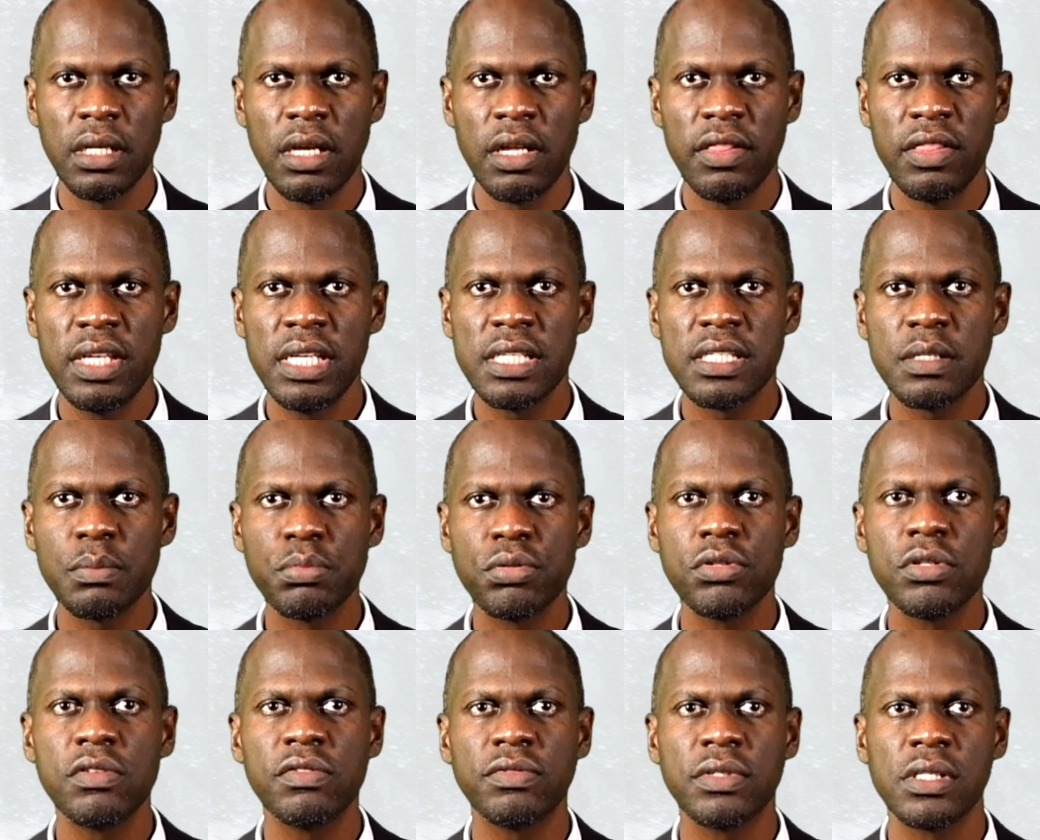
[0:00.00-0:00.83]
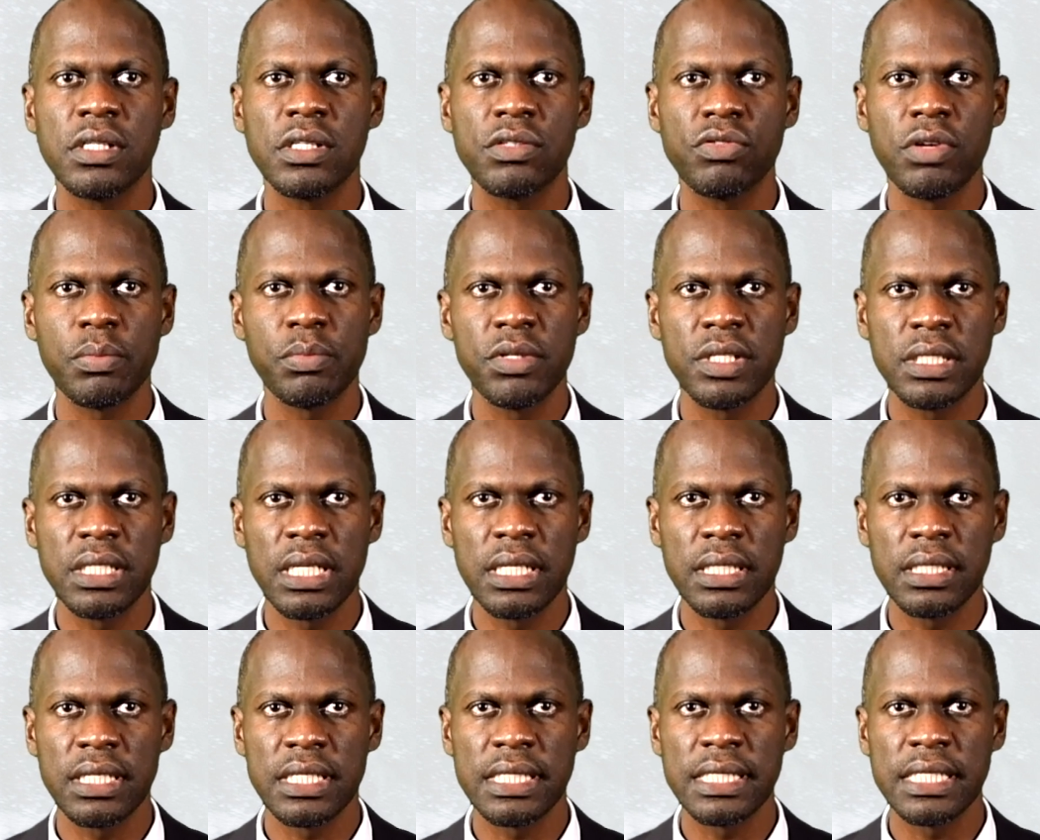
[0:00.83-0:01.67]
These approvals
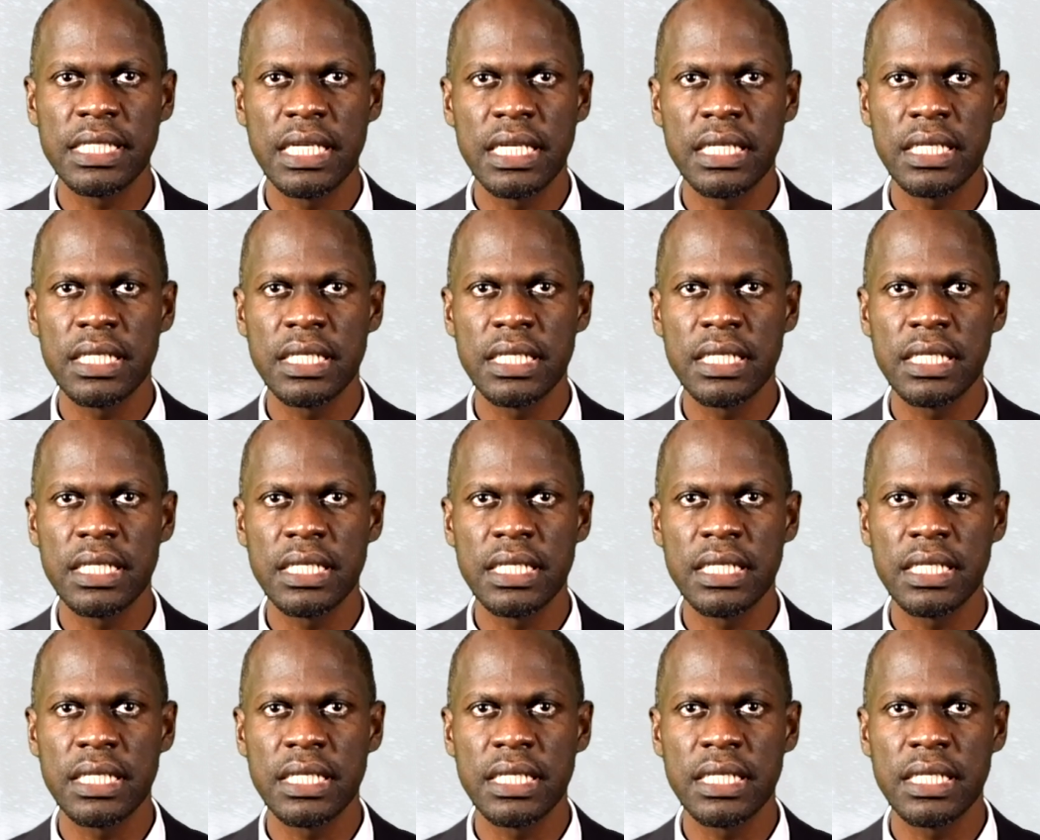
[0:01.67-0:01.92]
represent the St.